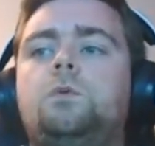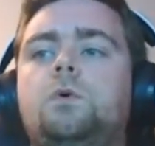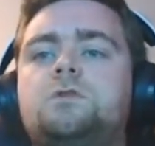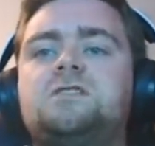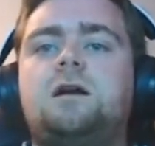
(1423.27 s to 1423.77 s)

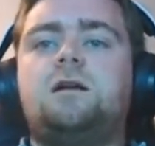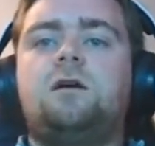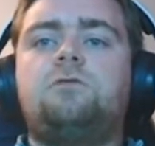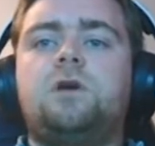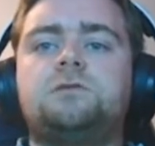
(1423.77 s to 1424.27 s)
We start
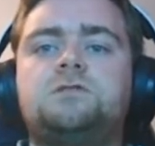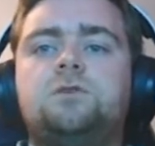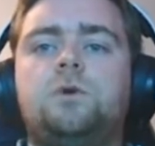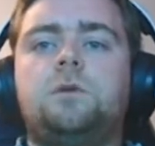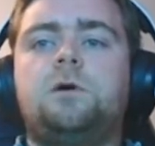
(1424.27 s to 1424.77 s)
off round 2
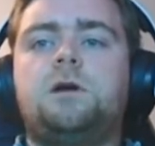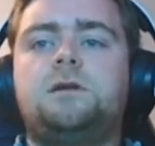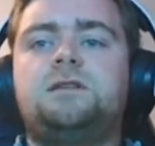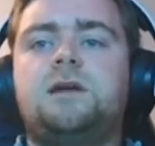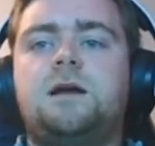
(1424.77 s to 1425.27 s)
with a birdie.
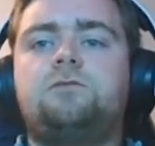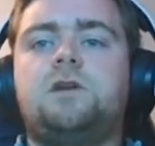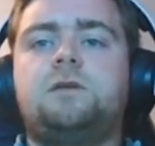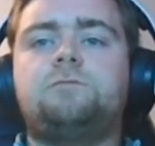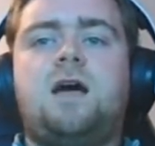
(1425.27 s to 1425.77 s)

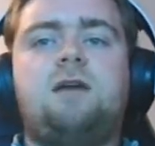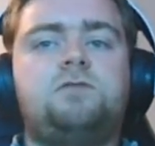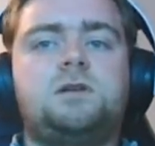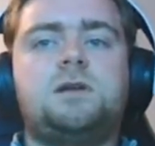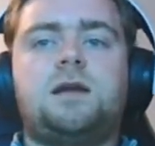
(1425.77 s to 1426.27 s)
Thankfully, have
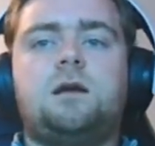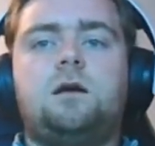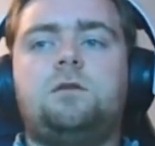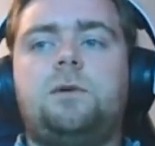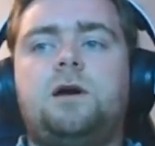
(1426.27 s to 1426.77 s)
to take care
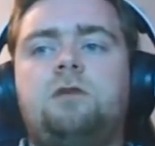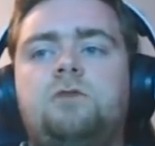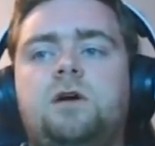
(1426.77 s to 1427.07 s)
of the par 5s.